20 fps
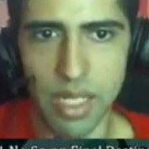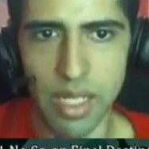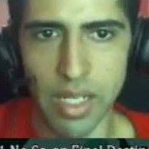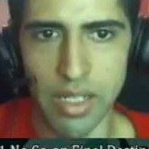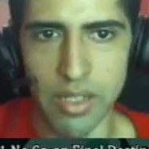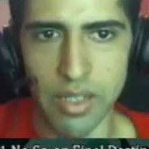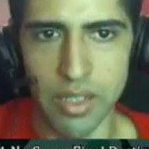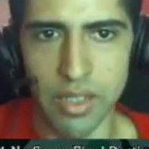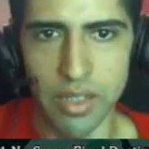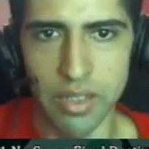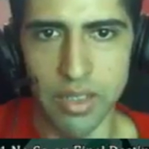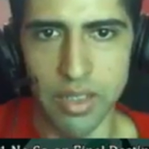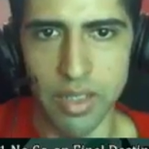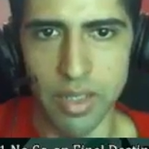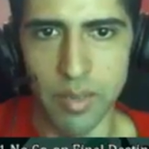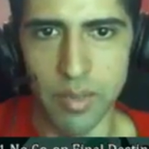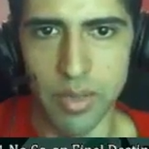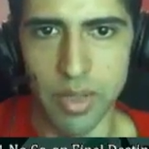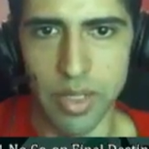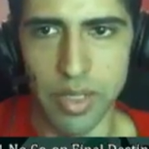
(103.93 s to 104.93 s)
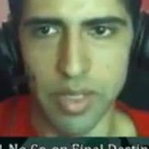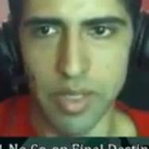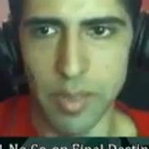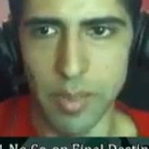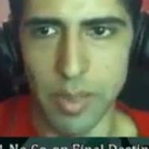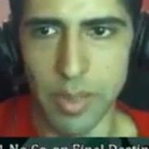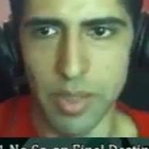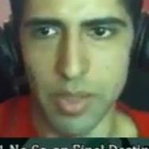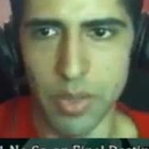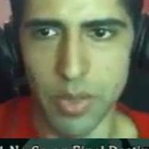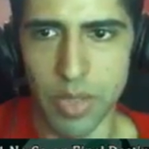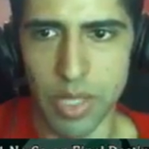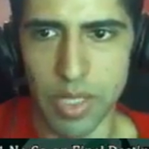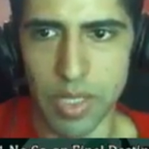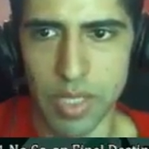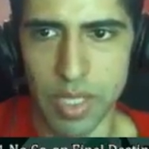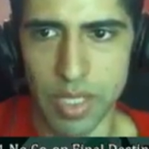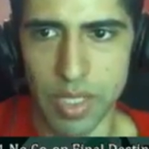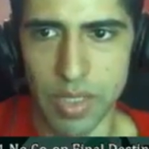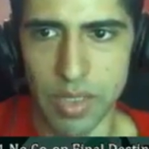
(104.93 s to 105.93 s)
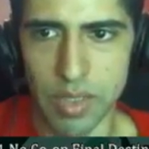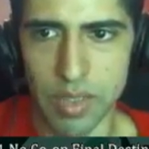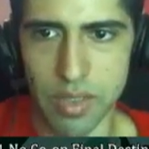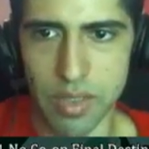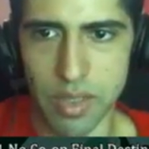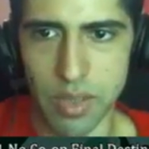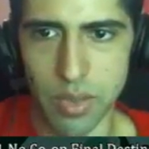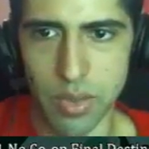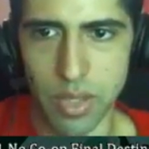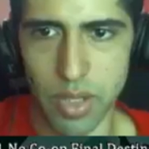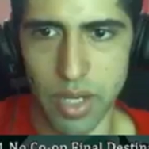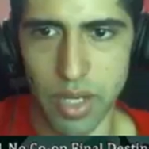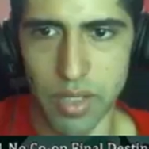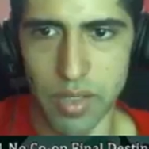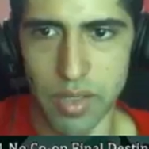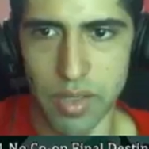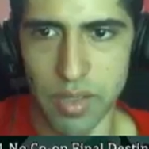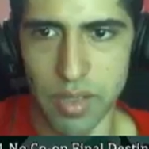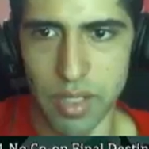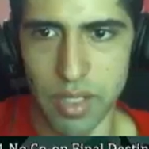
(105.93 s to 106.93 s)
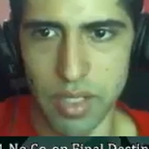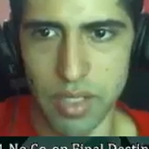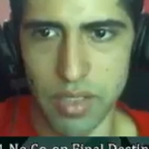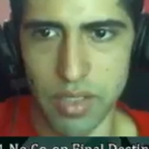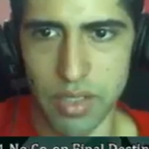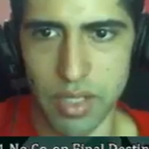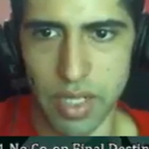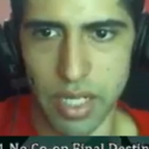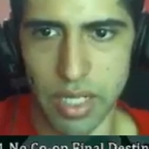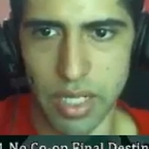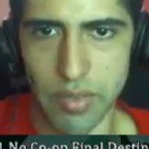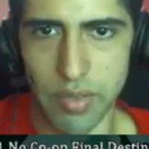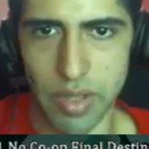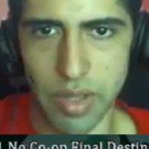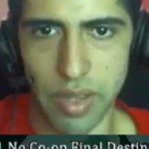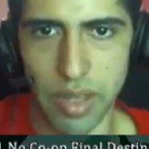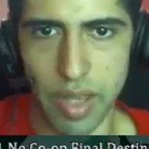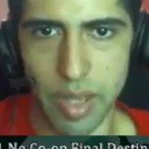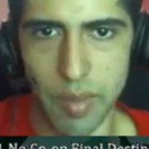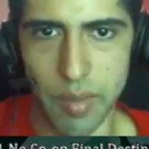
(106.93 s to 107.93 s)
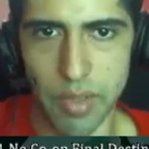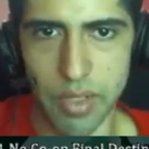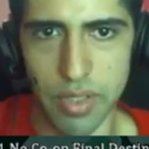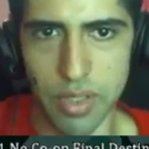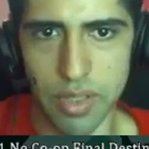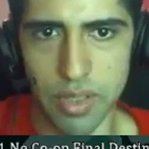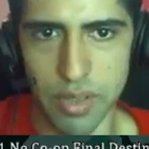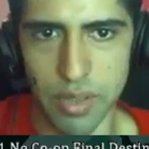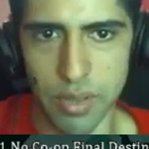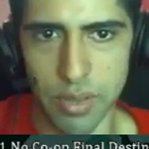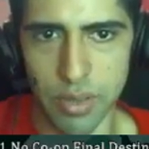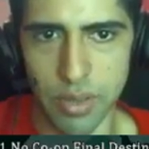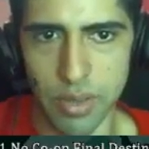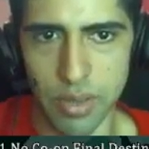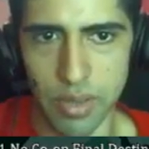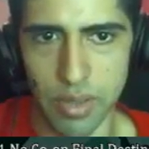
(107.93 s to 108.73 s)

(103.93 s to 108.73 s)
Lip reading: Jelly Jamboree is about 20 seconds slower as a stage, not even that much slower.